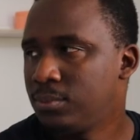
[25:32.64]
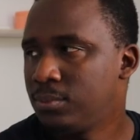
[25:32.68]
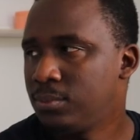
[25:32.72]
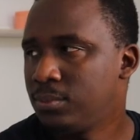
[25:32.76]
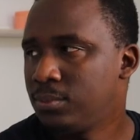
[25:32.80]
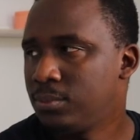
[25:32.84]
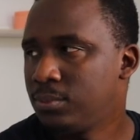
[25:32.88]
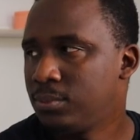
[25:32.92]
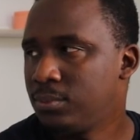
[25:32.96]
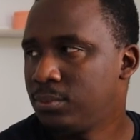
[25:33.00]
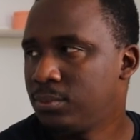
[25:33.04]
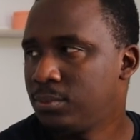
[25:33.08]

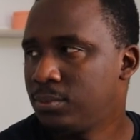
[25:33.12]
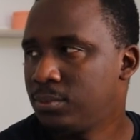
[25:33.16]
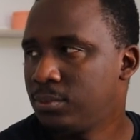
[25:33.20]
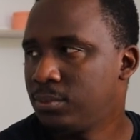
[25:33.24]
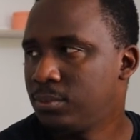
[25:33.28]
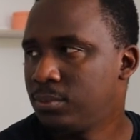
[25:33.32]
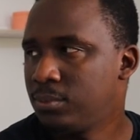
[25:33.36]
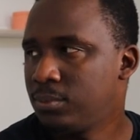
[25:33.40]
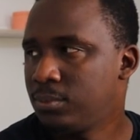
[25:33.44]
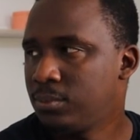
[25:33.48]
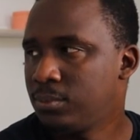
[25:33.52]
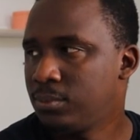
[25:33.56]

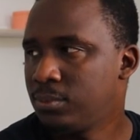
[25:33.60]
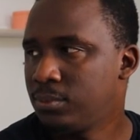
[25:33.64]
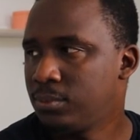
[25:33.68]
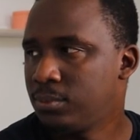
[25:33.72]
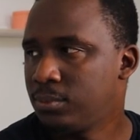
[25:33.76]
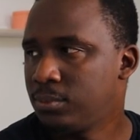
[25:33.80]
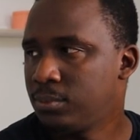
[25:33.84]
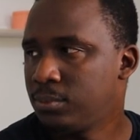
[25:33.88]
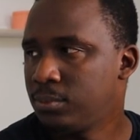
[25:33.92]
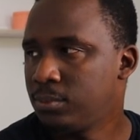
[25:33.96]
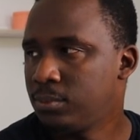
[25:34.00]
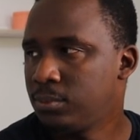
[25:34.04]

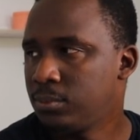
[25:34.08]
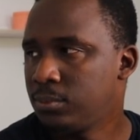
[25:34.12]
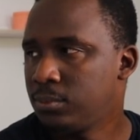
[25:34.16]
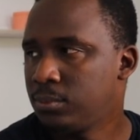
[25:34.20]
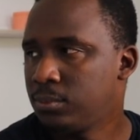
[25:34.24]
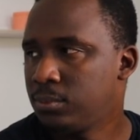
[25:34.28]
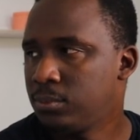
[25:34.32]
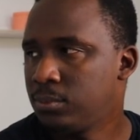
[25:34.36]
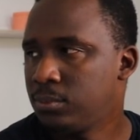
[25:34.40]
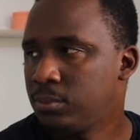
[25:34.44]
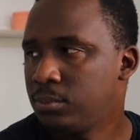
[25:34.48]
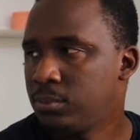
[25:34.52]

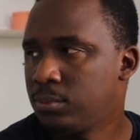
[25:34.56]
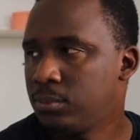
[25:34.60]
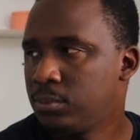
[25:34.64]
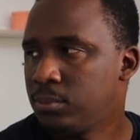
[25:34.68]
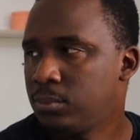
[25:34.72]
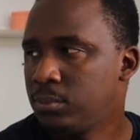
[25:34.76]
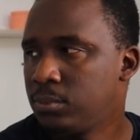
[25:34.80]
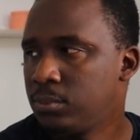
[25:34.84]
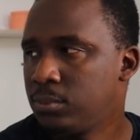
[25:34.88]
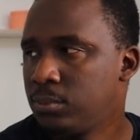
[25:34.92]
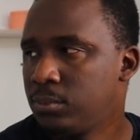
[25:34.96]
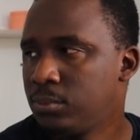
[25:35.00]

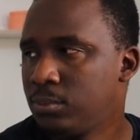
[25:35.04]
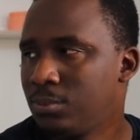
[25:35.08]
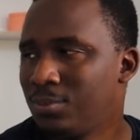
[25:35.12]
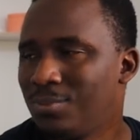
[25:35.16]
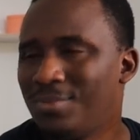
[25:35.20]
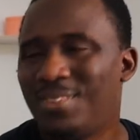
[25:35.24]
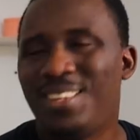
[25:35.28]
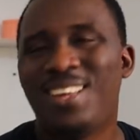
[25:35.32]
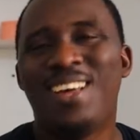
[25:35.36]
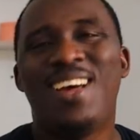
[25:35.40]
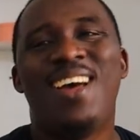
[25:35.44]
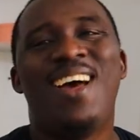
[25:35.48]

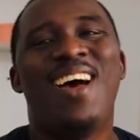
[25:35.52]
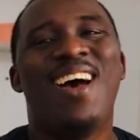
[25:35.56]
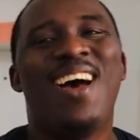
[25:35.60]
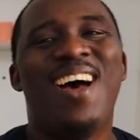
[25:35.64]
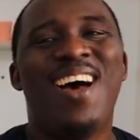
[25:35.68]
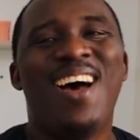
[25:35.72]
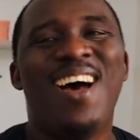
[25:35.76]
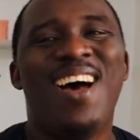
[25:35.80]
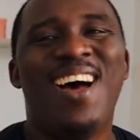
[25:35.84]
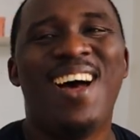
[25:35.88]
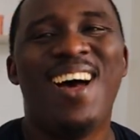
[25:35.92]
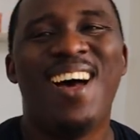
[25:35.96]

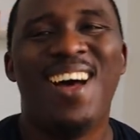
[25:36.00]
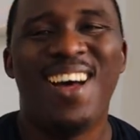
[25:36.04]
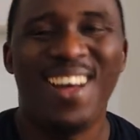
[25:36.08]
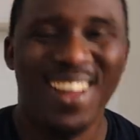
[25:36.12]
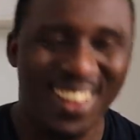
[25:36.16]
The person shown says nothing.